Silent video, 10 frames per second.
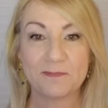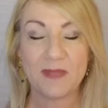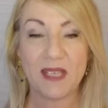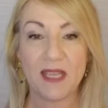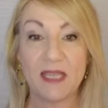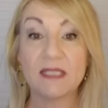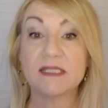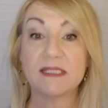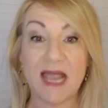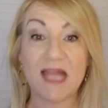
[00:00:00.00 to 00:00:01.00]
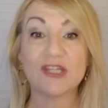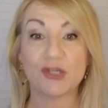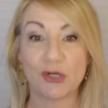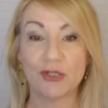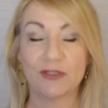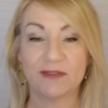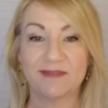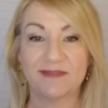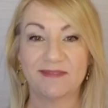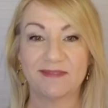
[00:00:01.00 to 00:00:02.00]
in stature,
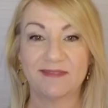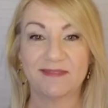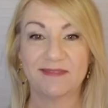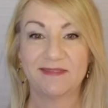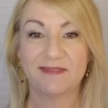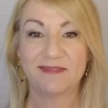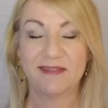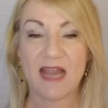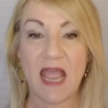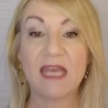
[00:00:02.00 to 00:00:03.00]
and in